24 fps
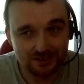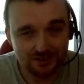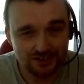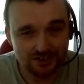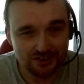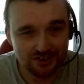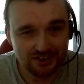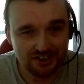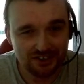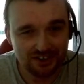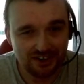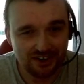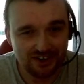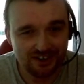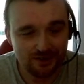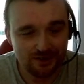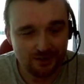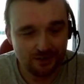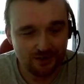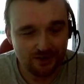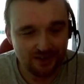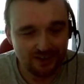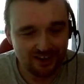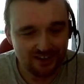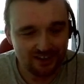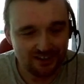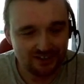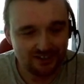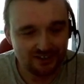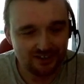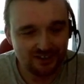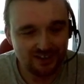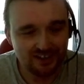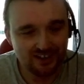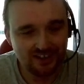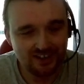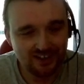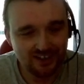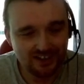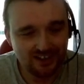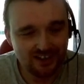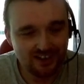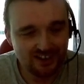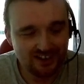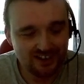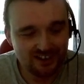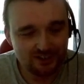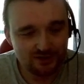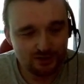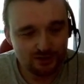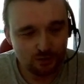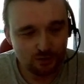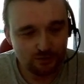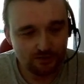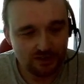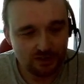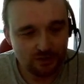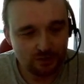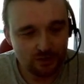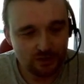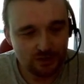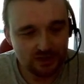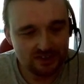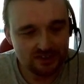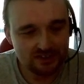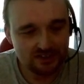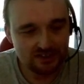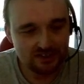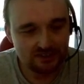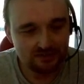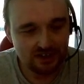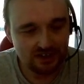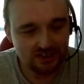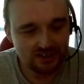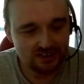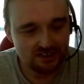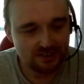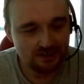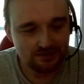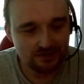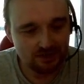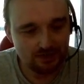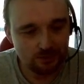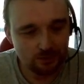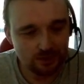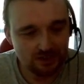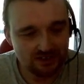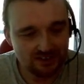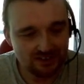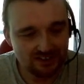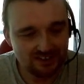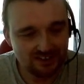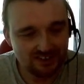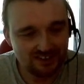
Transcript: Join in all the kind of jovialness, if that's even a word.